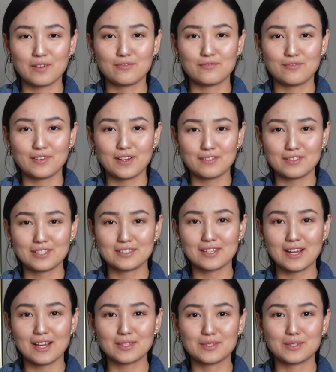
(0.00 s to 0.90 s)
favorite
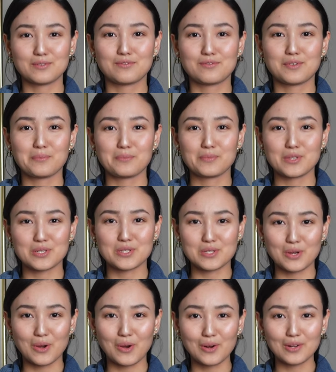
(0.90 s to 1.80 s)
item from
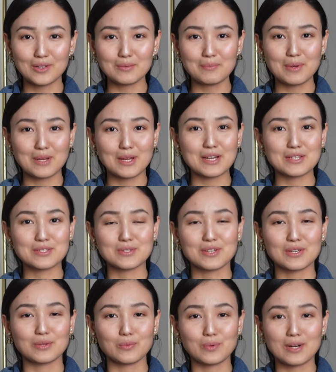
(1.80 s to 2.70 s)
this haul, because you
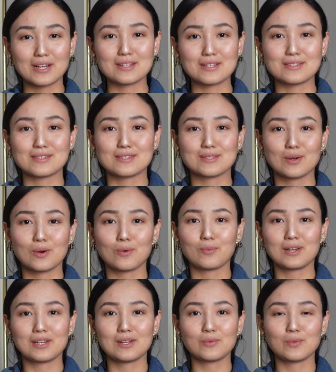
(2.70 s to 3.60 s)
can wear it so
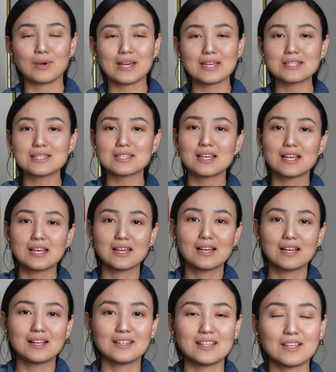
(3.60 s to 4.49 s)
many ways.
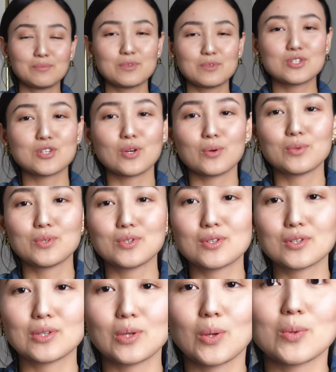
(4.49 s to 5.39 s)
Let me show you
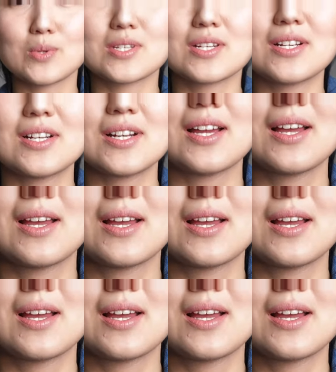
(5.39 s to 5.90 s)
closer.